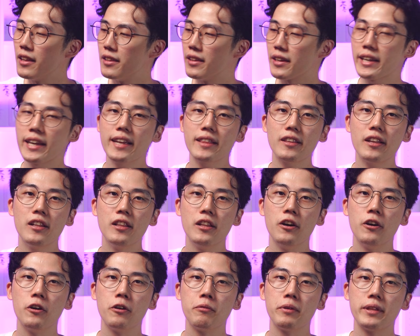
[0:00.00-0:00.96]
the kit
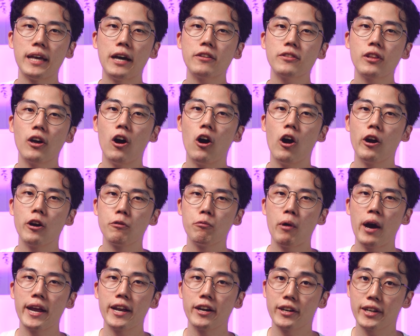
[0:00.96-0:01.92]
alone without the
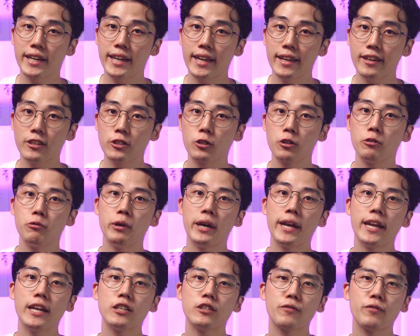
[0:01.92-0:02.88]
hardwire kit should
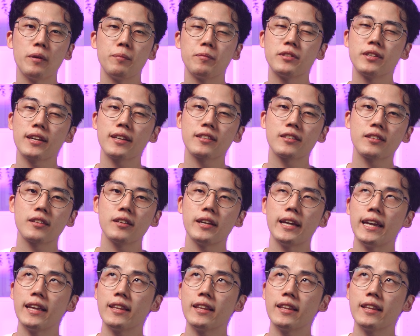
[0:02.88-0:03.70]
range from 6,000 to